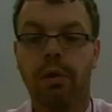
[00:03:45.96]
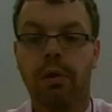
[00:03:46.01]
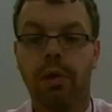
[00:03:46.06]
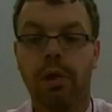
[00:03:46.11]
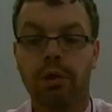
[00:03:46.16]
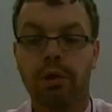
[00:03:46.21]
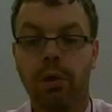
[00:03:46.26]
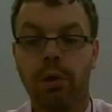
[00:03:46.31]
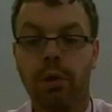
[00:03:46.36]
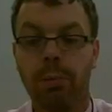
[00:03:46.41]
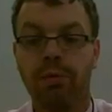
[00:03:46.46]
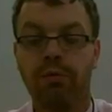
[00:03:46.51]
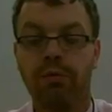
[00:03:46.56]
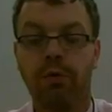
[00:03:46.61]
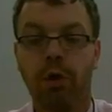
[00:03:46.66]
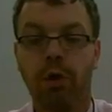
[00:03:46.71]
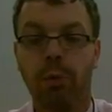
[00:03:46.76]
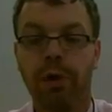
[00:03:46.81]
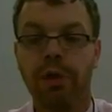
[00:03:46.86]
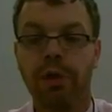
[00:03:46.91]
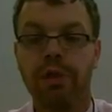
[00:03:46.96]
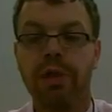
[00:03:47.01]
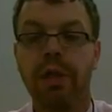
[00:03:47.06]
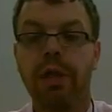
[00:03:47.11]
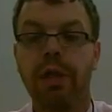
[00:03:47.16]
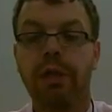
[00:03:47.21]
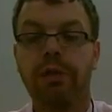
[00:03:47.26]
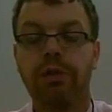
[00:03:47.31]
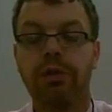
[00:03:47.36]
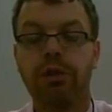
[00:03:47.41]
So right before we
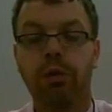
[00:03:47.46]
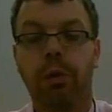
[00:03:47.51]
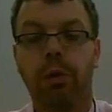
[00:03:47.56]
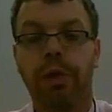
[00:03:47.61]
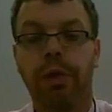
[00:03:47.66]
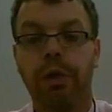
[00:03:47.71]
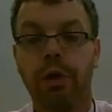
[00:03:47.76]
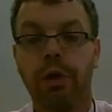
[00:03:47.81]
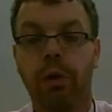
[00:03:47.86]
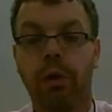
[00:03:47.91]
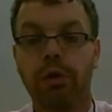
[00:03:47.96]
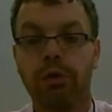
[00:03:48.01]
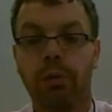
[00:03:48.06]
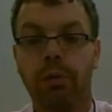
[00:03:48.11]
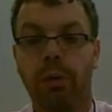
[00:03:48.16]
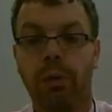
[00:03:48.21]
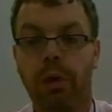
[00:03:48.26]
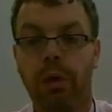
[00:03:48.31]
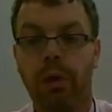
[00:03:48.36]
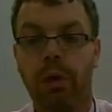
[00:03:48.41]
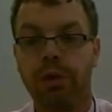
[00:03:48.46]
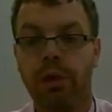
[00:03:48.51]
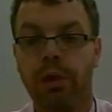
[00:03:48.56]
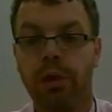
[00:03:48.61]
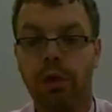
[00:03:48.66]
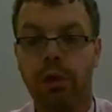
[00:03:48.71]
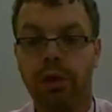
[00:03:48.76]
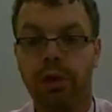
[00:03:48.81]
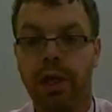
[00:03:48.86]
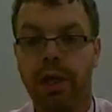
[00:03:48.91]
dig into our notes, what I want you to
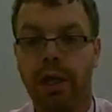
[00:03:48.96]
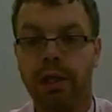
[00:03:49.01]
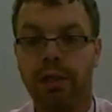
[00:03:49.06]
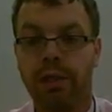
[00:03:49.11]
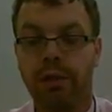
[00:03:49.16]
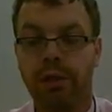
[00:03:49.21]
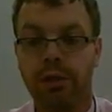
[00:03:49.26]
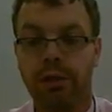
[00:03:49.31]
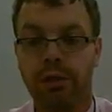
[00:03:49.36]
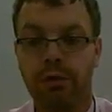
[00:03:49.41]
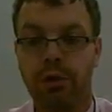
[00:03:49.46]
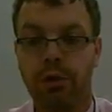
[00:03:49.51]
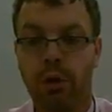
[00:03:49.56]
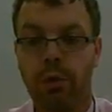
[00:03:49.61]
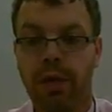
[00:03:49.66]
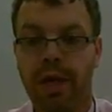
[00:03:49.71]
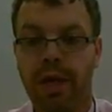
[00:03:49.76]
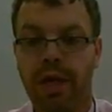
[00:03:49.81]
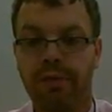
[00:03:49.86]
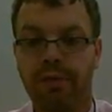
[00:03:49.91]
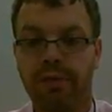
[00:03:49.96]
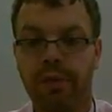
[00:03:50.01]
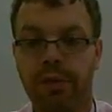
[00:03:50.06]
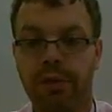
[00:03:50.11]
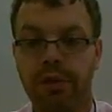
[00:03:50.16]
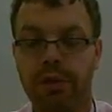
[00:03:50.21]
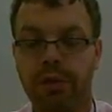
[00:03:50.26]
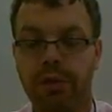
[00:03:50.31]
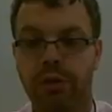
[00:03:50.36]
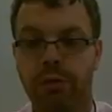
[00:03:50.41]
look at here is you don't have
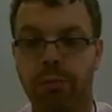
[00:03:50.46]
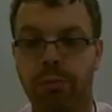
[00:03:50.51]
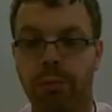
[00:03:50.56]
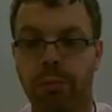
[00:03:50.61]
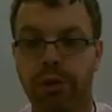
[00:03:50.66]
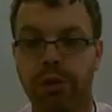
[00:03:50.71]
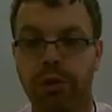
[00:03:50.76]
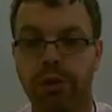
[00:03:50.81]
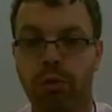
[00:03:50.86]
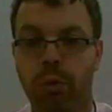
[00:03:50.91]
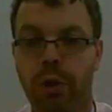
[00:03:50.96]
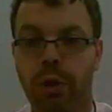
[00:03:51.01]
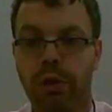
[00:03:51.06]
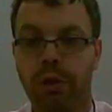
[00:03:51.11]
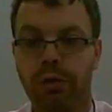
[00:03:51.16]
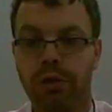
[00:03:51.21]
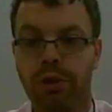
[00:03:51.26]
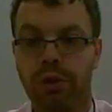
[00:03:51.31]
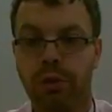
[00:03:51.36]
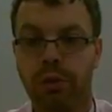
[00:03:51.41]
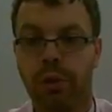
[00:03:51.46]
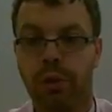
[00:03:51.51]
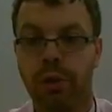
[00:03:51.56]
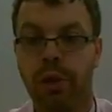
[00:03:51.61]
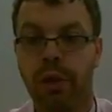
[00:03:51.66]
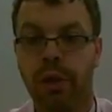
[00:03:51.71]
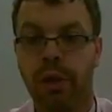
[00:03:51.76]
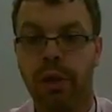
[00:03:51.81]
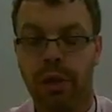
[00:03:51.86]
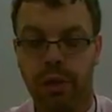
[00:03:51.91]
this, but you will soon.
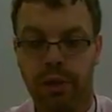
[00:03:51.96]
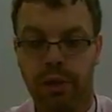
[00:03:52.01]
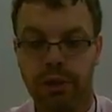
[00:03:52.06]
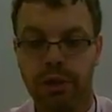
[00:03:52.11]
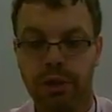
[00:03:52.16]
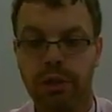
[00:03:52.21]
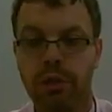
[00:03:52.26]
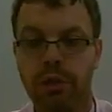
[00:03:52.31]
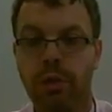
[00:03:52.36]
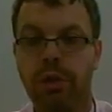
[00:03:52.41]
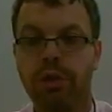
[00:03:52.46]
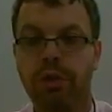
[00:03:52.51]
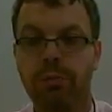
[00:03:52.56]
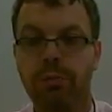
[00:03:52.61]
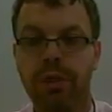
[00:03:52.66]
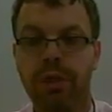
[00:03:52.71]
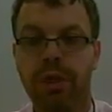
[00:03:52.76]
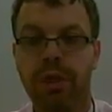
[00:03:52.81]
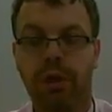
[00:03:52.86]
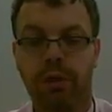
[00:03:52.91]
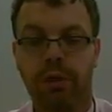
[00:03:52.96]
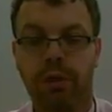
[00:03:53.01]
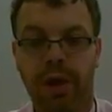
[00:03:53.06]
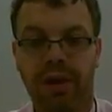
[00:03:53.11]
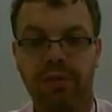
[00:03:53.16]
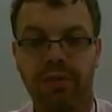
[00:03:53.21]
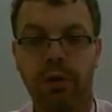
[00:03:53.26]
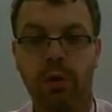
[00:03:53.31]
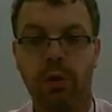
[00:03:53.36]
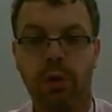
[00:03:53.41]
This is going to be our
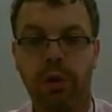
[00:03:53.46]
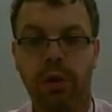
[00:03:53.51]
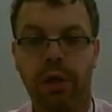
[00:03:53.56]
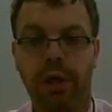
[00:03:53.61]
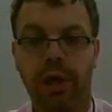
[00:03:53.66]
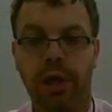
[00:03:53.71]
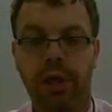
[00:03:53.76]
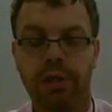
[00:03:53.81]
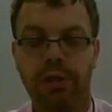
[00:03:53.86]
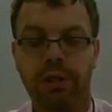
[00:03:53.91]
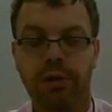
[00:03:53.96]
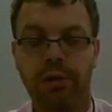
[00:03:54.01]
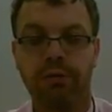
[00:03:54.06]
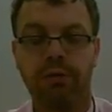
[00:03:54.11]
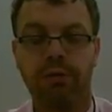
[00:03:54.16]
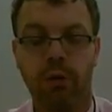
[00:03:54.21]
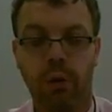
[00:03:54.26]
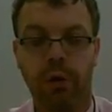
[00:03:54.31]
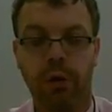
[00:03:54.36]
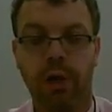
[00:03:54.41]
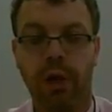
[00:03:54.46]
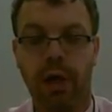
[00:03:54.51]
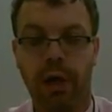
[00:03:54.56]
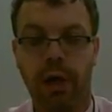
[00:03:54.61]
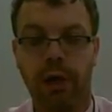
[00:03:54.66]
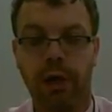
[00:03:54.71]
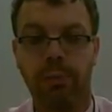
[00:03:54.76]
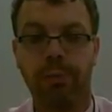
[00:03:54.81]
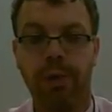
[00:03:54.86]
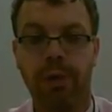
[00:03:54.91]
graphic organizer for
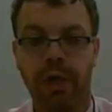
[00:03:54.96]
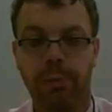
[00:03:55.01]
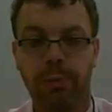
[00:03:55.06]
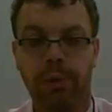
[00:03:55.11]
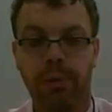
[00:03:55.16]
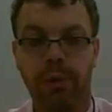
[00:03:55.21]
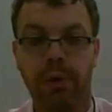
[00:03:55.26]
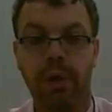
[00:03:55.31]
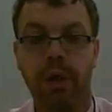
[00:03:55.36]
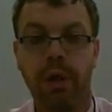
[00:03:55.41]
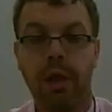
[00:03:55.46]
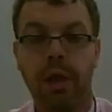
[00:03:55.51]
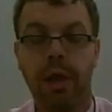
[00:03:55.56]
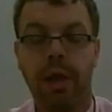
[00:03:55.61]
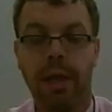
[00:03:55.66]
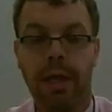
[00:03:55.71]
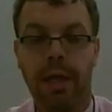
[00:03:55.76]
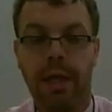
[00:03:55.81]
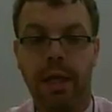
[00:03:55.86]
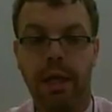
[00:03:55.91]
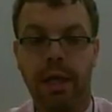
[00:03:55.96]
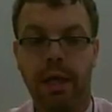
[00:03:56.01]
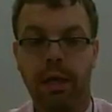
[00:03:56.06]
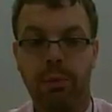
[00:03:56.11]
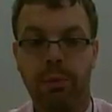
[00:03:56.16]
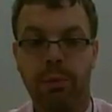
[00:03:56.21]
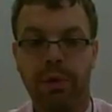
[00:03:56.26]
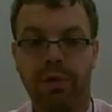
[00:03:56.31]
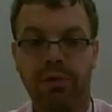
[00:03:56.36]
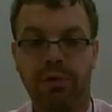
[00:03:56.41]
our paper.
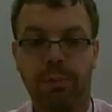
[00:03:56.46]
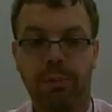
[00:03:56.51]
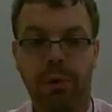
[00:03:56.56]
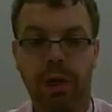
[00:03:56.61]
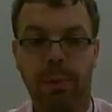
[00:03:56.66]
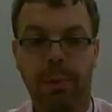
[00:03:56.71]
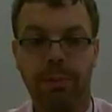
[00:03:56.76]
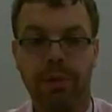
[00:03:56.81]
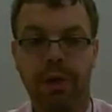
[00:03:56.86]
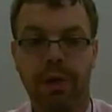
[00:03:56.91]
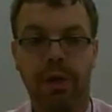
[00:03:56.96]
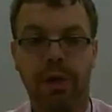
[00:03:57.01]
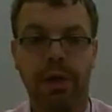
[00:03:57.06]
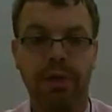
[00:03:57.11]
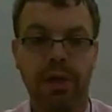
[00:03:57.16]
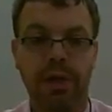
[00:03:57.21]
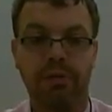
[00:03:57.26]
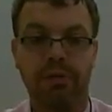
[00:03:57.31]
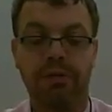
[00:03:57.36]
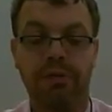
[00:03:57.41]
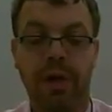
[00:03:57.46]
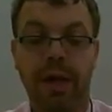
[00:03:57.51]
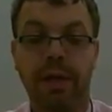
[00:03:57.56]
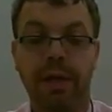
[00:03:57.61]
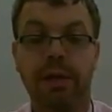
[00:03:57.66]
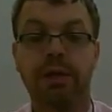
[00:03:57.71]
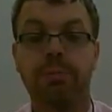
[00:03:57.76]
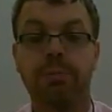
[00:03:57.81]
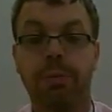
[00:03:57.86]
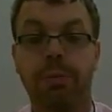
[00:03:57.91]
And we have the prompt there, identify and
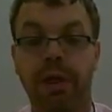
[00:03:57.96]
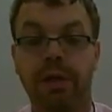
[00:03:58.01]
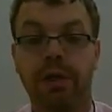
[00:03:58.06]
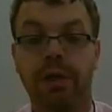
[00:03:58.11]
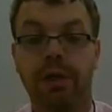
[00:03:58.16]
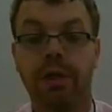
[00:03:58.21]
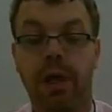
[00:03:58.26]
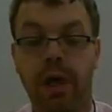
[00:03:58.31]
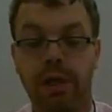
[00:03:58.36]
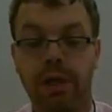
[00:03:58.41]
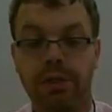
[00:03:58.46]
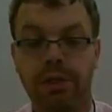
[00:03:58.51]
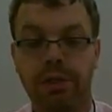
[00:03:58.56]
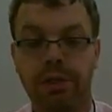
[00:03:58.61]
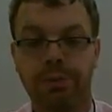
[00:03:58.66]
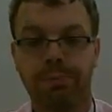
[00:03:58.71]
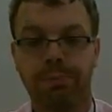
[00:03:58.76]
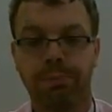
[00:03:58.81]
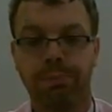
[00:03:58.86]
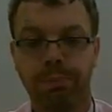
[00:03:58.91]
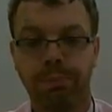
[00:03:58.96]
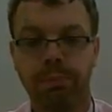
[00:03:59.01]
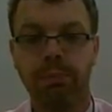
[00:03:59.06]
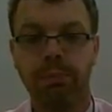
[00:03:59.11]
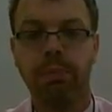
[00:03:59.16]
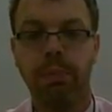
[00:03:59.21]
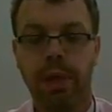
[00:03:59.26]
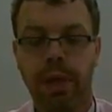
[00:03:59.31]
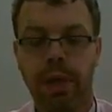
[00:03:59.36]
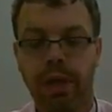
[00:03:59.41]
explain the causes
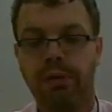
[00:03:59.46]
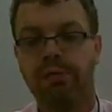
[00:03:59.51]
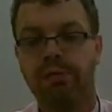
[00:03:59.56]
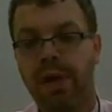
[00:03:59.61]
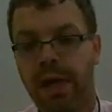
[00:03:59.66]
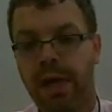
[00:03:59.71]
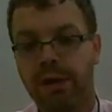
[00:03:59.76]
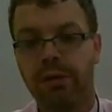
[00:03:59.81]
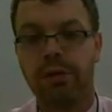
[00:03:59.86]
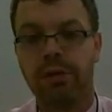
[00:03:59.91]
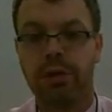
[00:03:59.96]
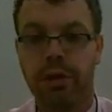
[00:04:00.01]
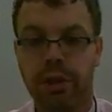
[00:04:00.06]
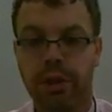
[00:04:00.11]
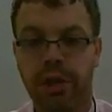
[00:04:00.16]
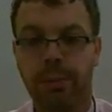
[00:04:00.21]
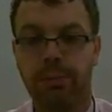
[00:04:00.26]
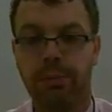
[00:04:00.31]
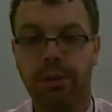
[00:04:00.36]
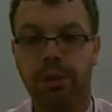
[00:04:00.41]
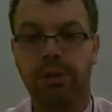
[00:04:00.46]
and factors leading up to the